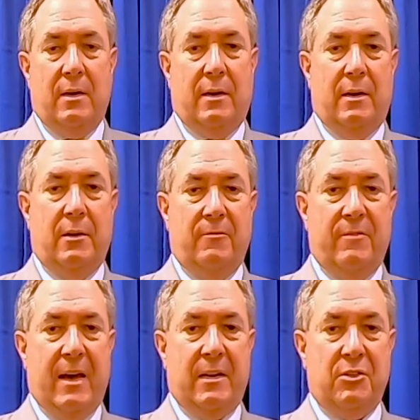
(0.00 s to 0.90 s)
a
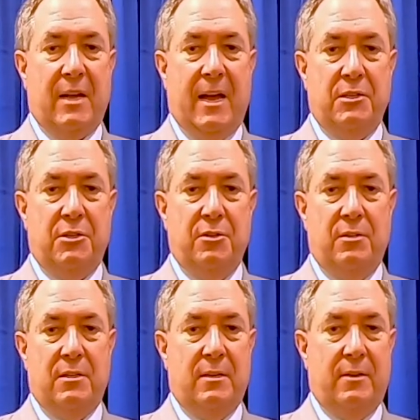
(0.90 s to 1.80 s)
Nevada
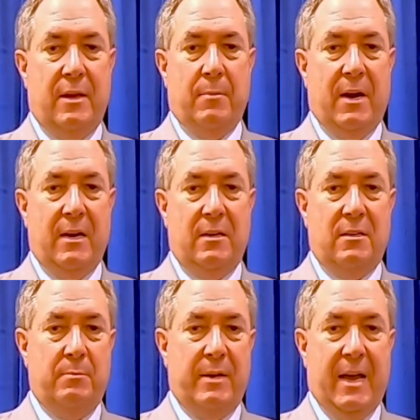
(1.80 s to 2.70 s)
statute. They
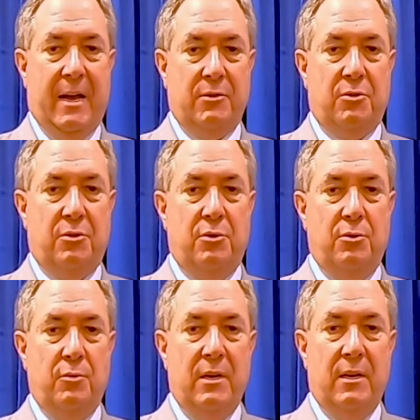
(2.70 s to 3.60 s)
might be asked
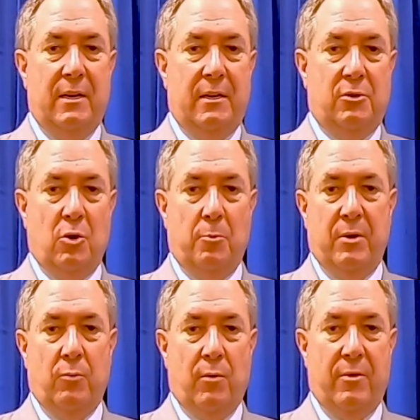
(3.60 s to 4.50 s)
to
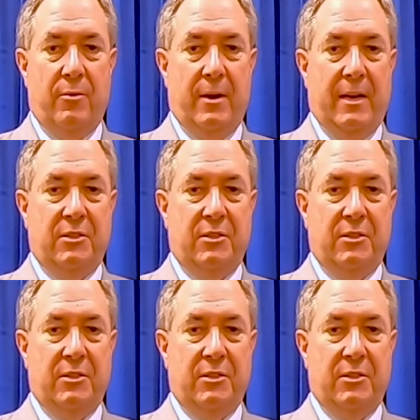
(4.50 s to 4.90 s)
interpret whether a